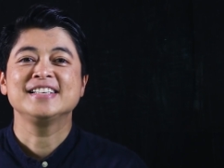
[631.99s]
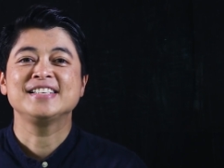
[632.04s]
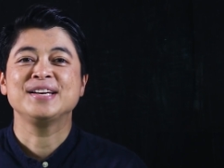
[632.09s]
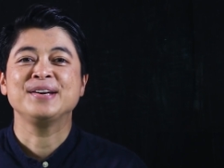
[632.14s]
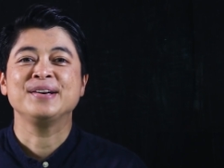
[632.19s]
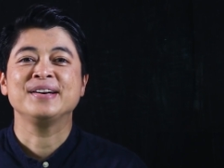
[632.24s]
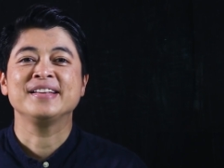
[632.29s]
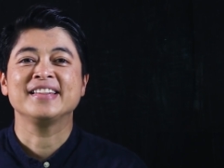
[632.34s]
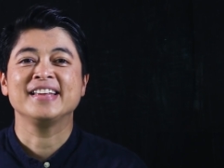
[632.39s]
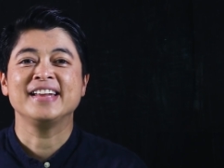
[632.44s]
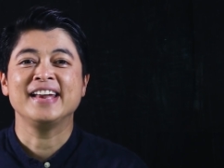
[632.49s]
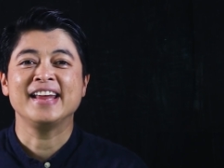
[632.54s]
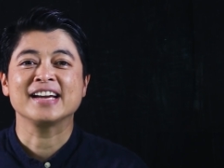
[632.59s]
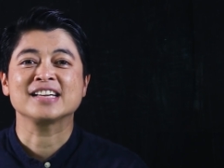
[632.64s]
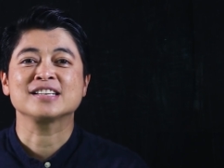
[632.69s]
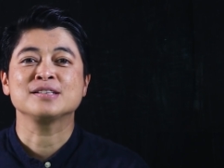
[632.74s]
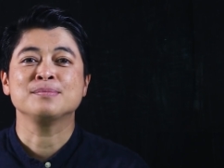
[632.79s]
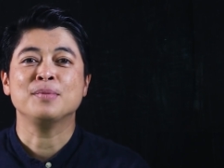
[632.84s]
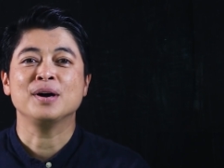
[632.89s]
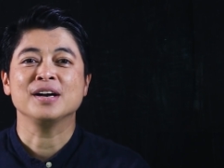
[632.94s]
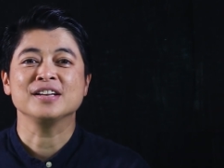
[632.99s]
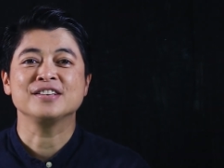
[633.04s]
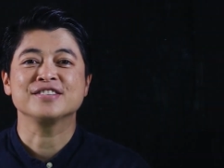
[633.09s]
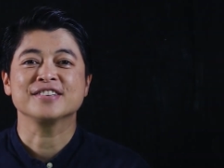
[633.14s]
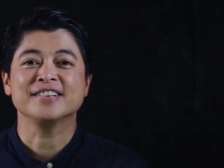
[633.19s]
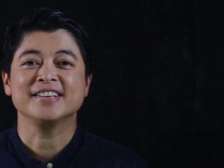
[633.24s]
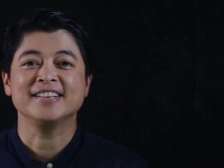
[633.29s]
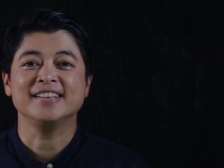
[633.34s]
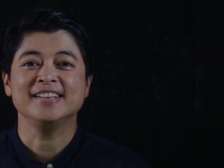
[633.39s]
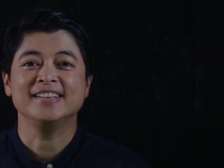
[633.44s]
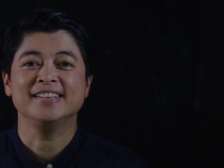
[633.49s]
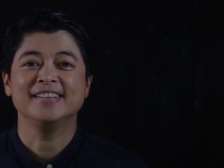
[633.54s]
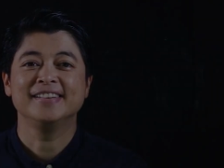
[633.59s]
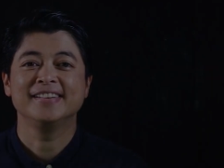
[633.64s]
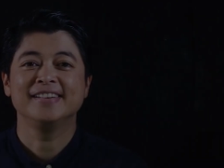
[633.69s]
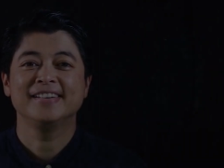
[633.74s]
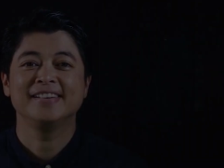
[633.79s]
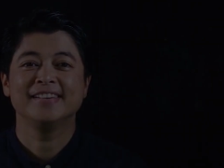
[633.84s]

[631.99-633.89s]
See you in the next module.